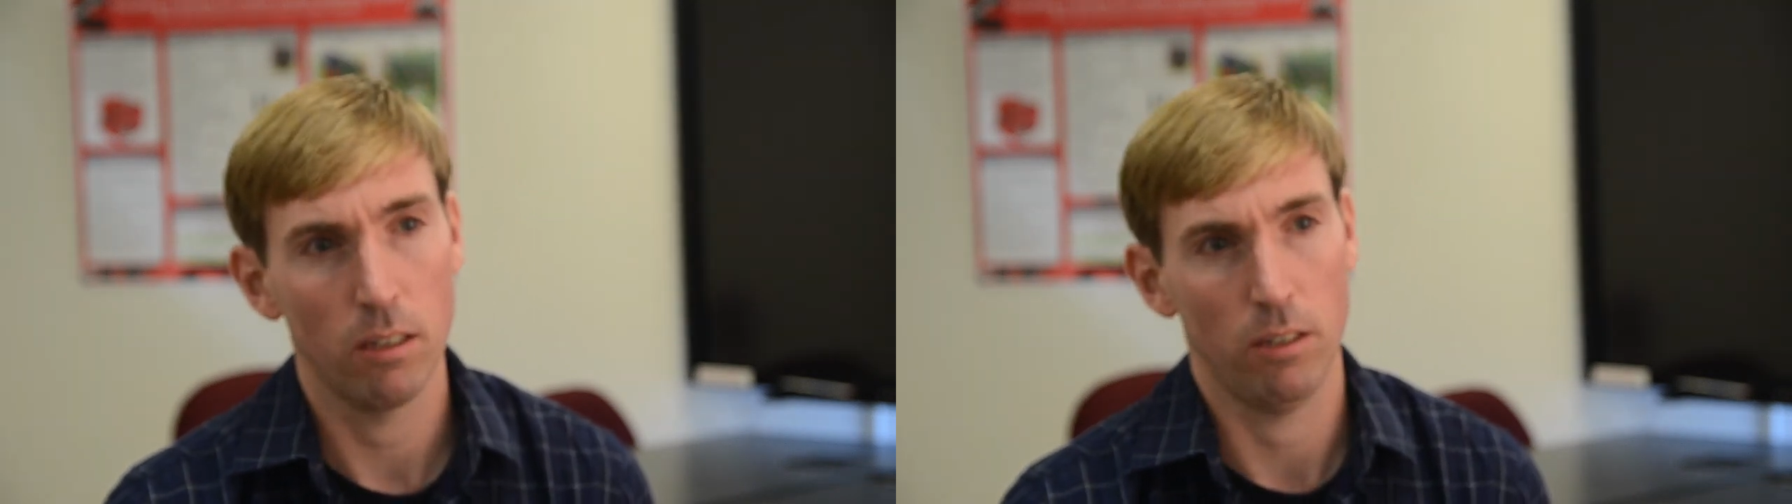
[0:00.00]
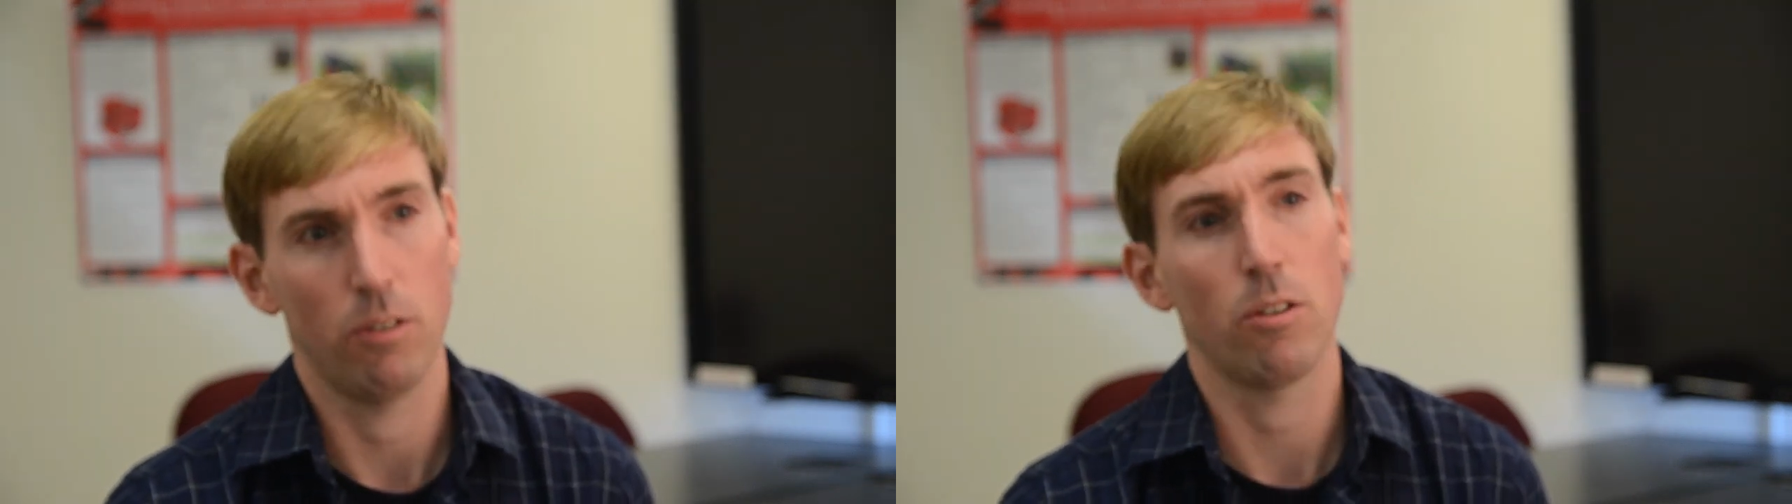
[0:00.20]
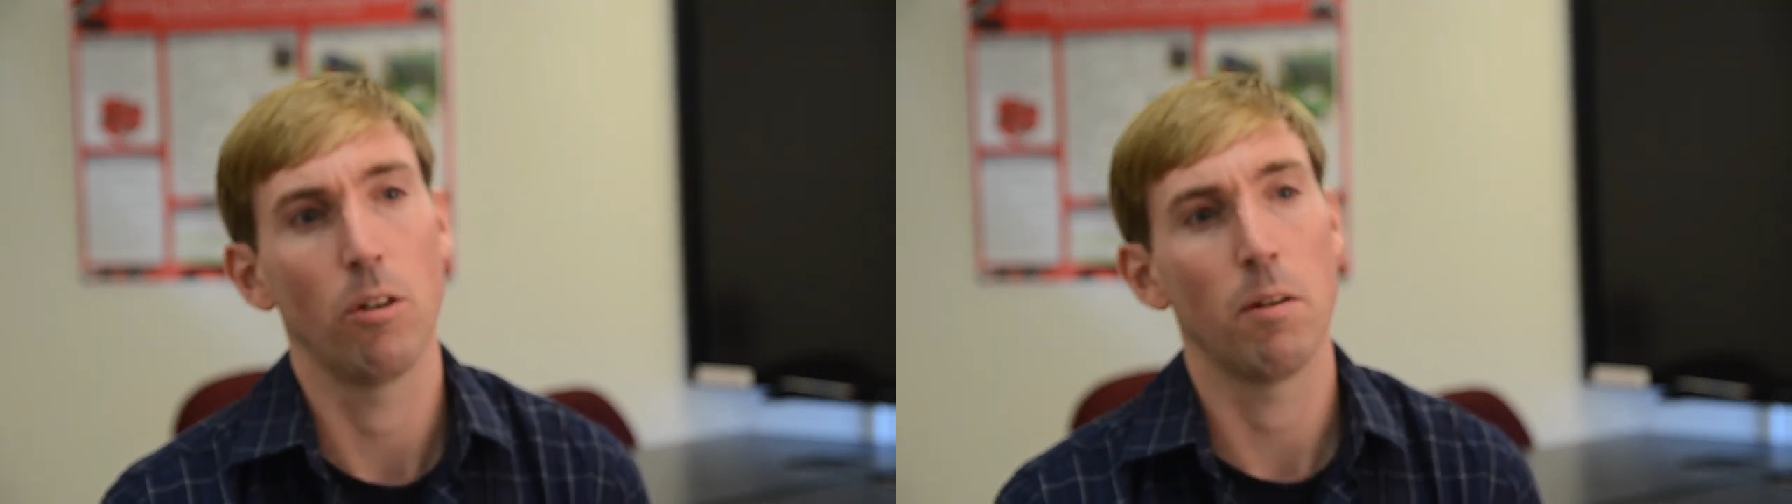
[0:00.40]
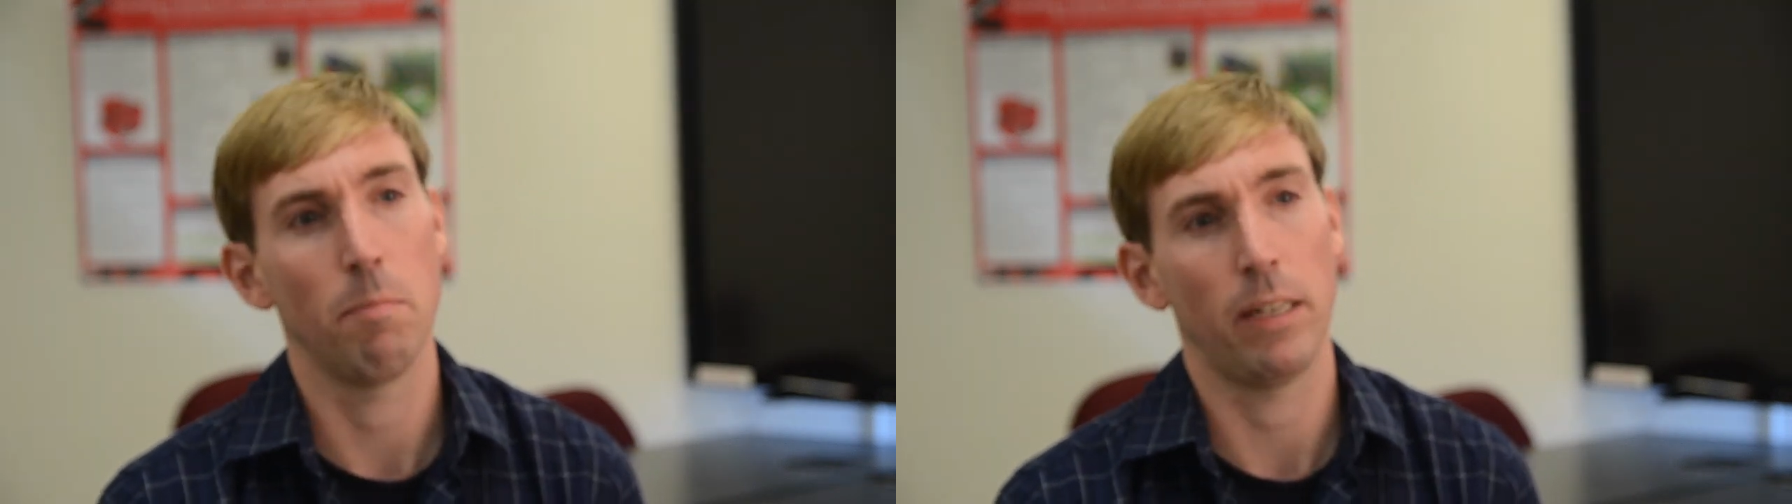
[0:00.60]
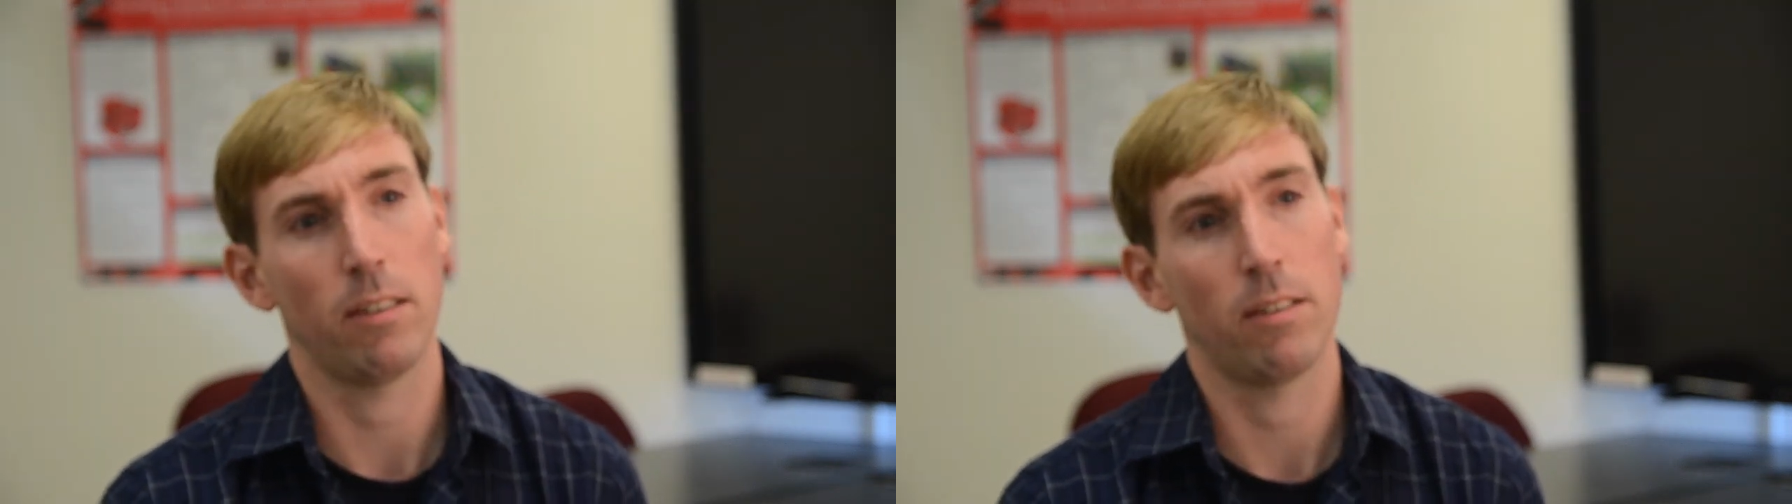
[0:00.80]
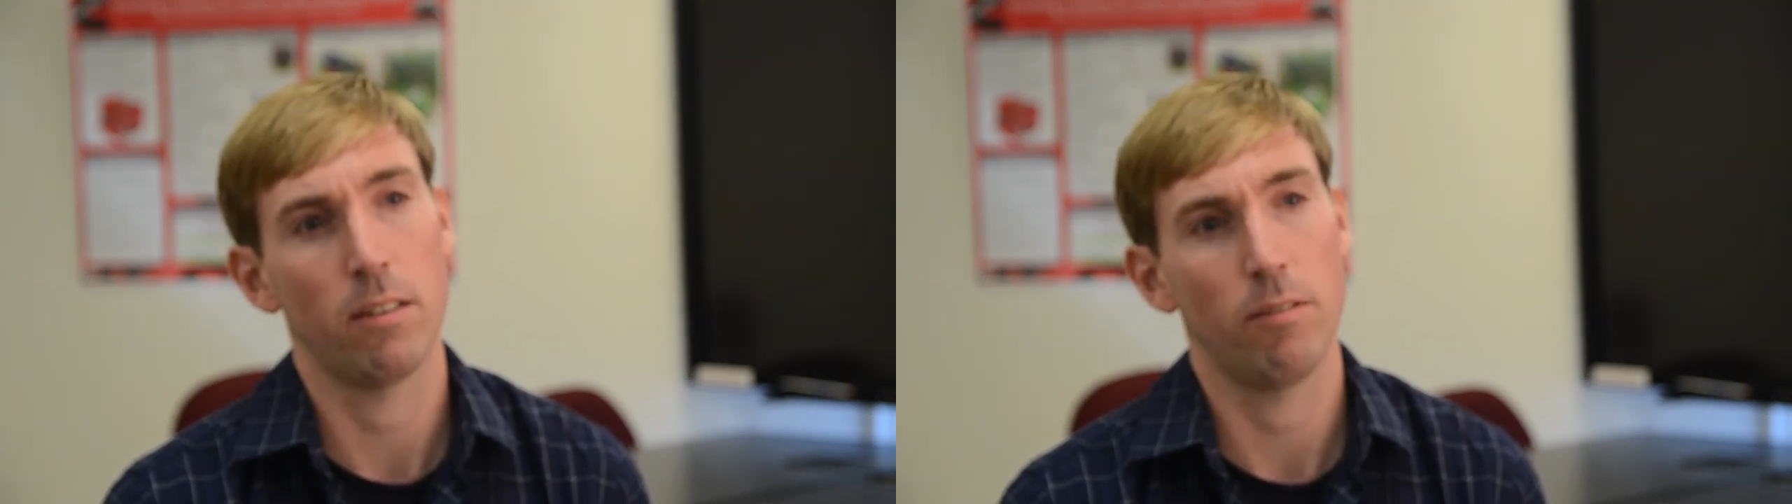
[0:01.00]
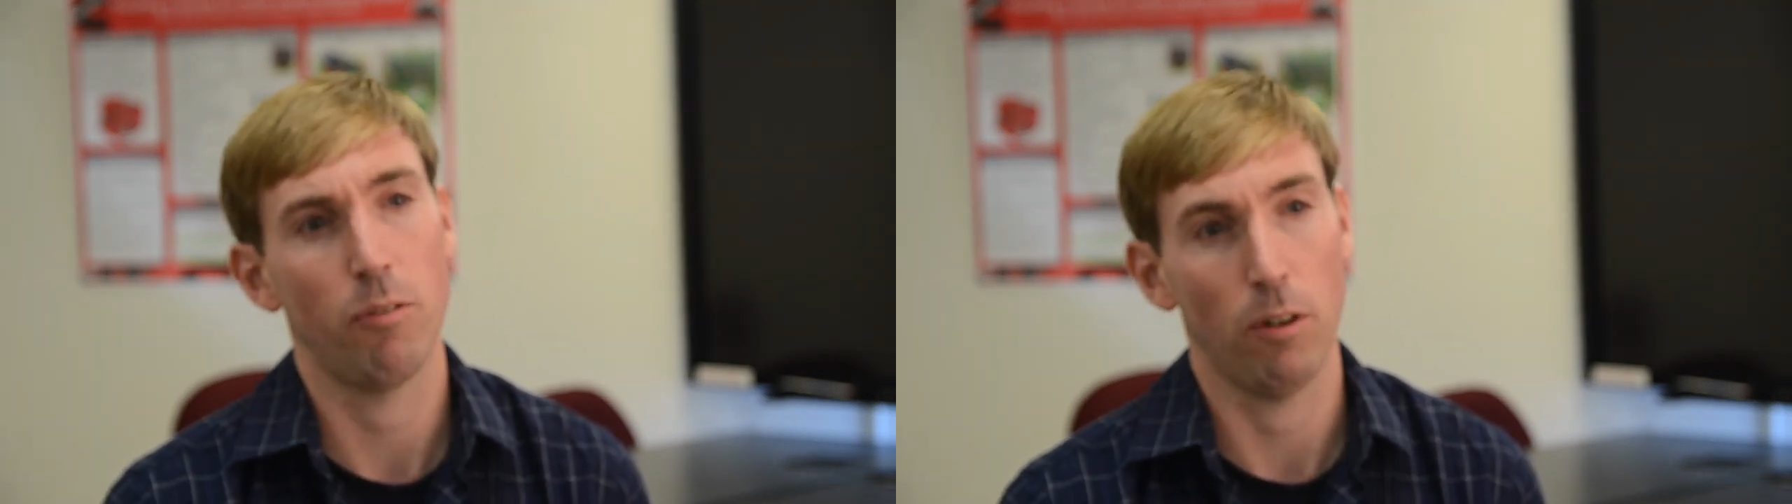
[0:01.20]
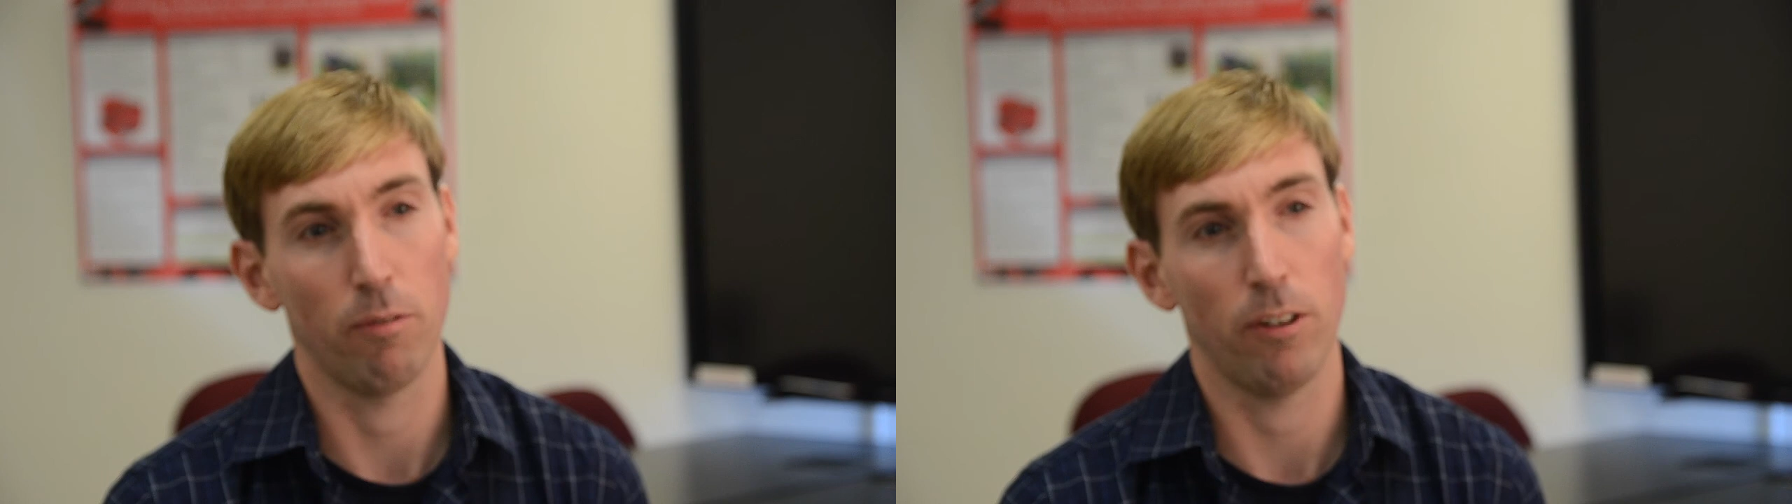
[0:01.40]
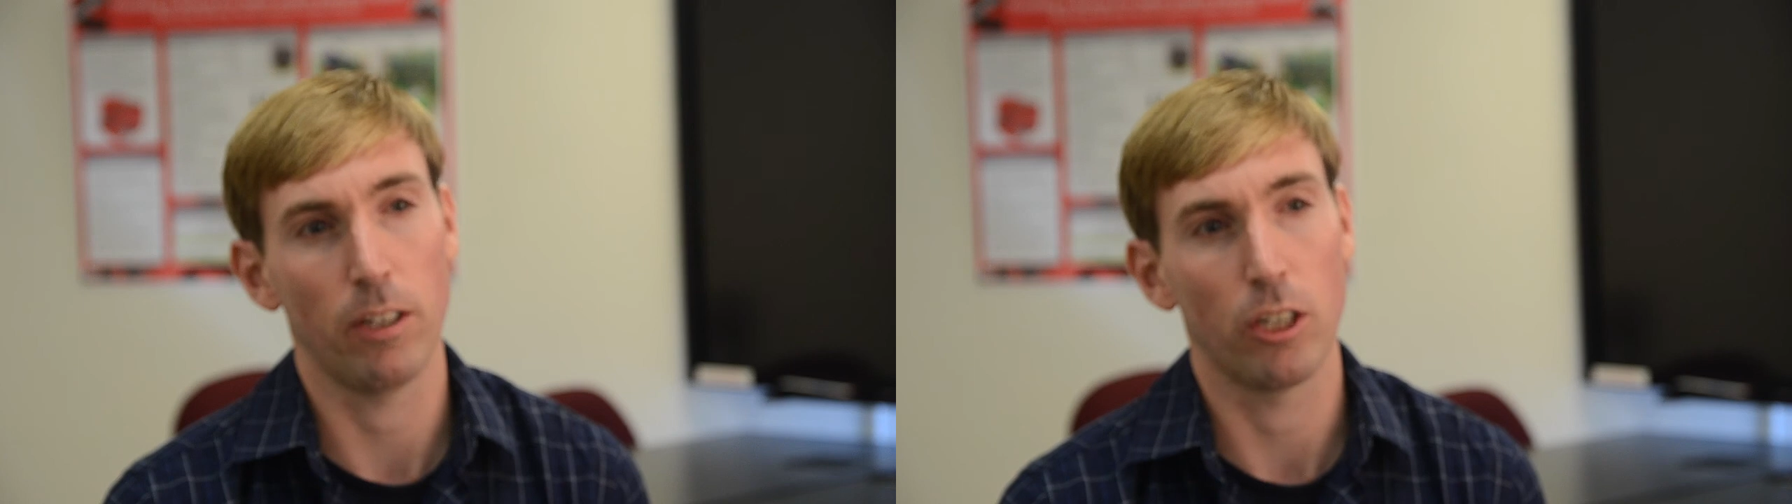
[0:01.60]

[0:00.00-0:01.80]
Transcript: and so it makes for a very